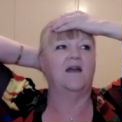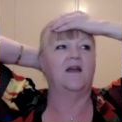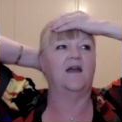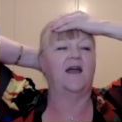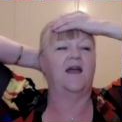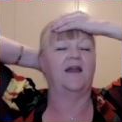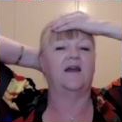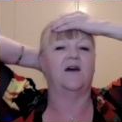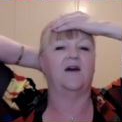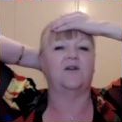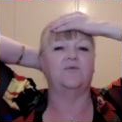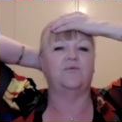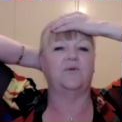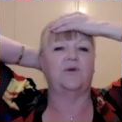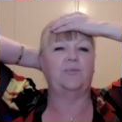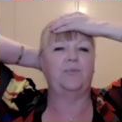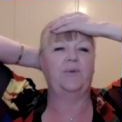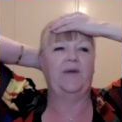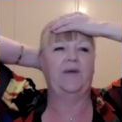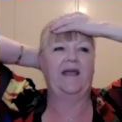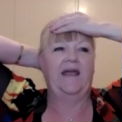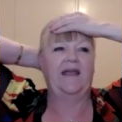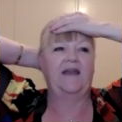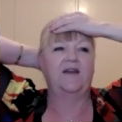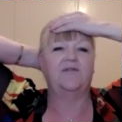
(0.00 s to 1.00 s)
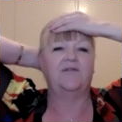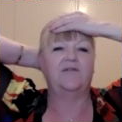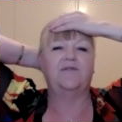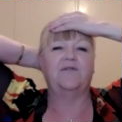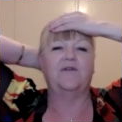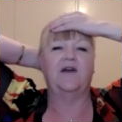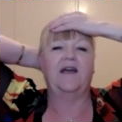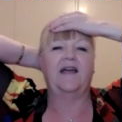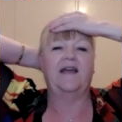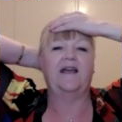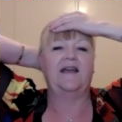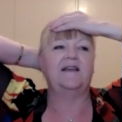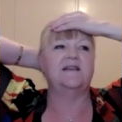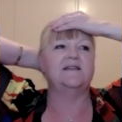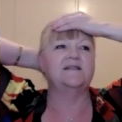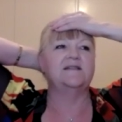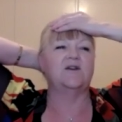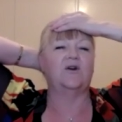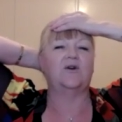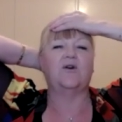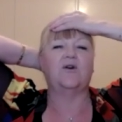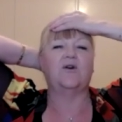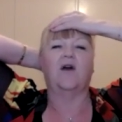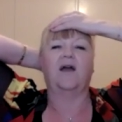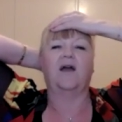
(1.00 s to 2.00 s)
And I'd repeat a phrase,
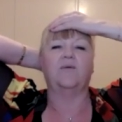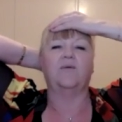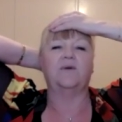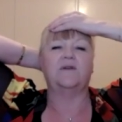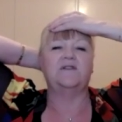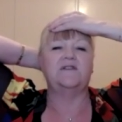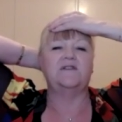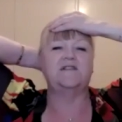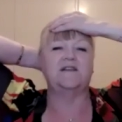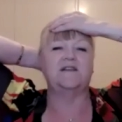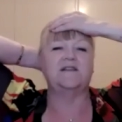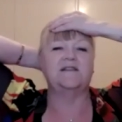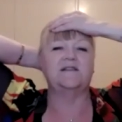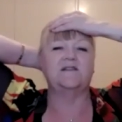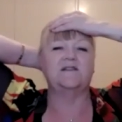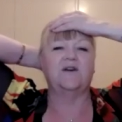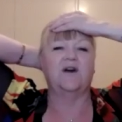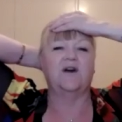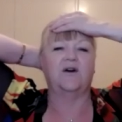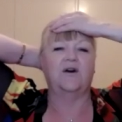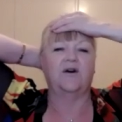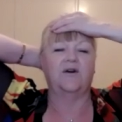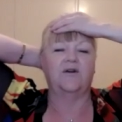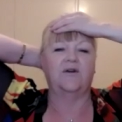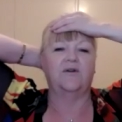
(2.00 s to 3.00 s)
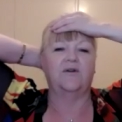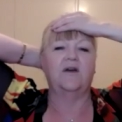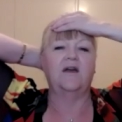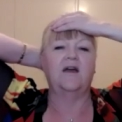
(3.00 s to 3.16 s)
or I would just go,